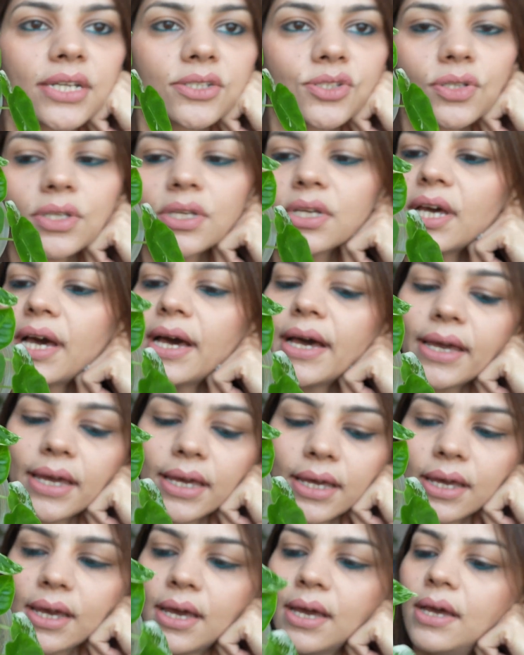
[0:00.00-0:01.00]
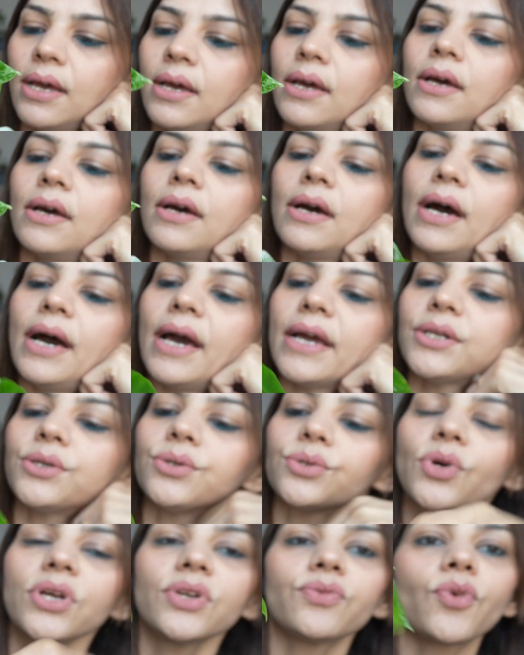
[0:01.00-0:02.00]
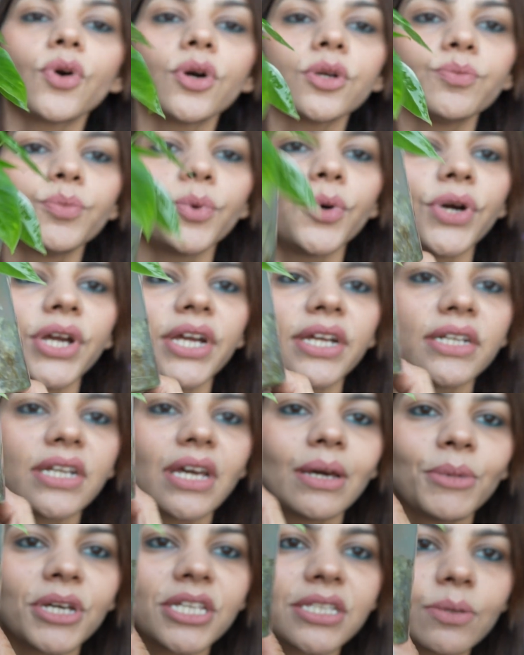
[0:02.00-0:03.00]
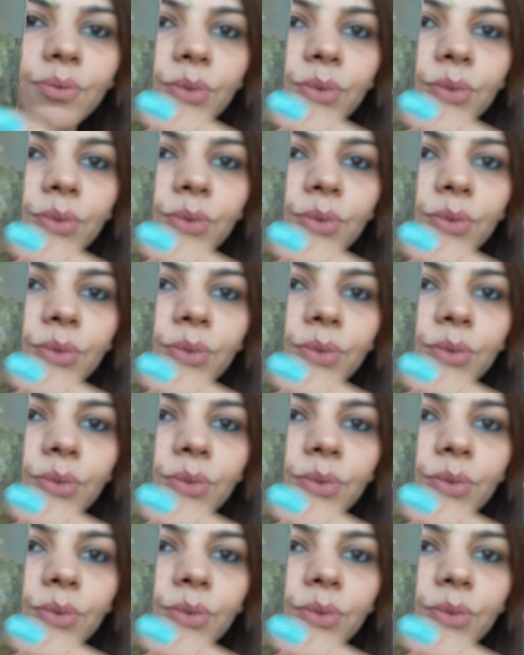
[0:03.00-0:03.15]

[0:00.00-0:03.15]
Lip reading: Actually, I don't know at what point am